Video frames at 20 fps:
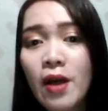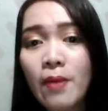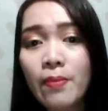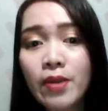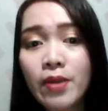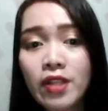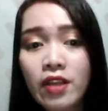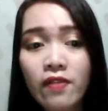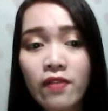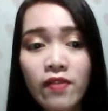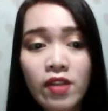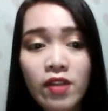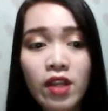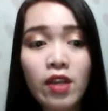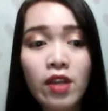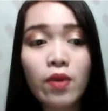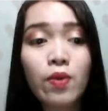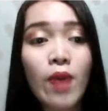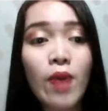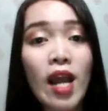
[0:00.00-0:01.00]
but even
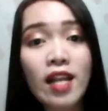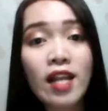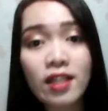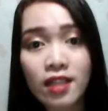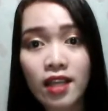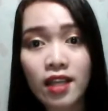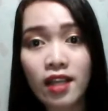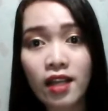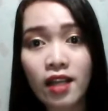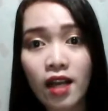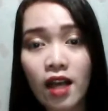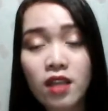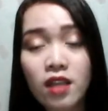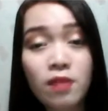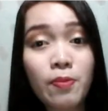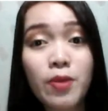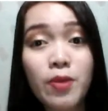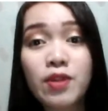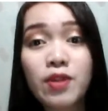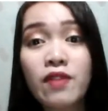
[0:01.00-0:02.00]
in writing a
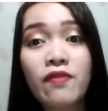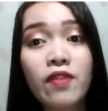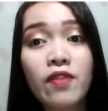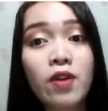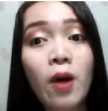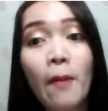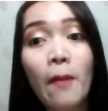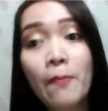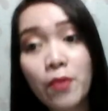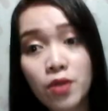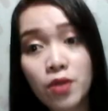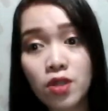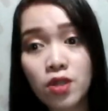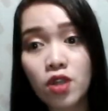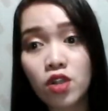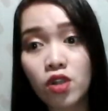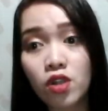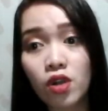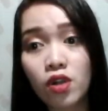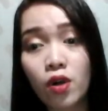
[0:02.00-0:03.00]
specific
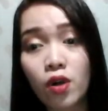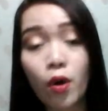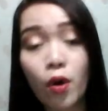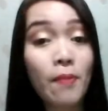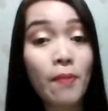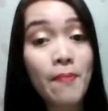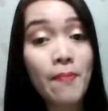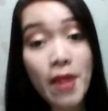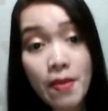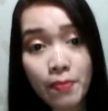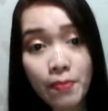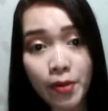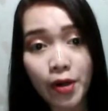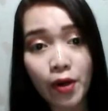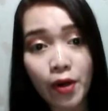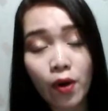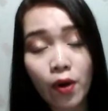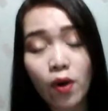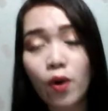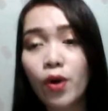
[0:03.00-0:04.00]
composition or
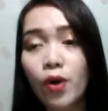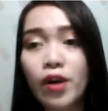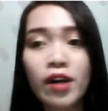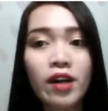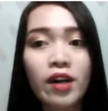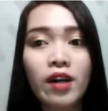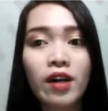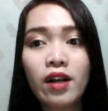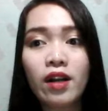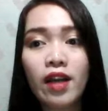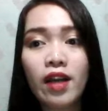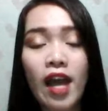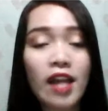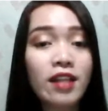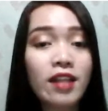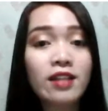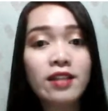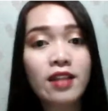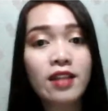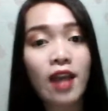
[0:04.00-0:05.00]
paper or
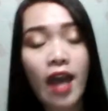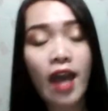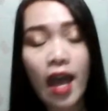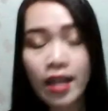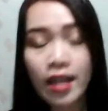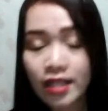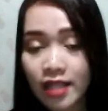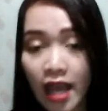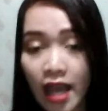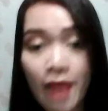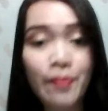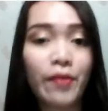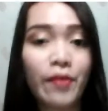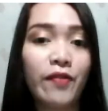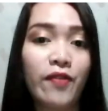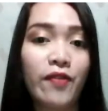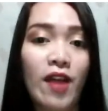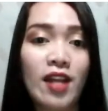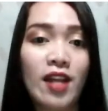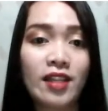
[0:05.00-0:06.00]
any type
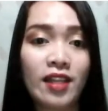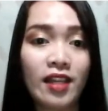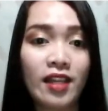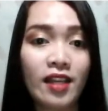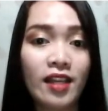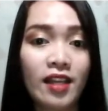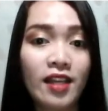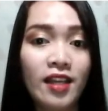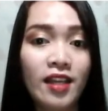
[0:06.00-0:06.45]
of writing.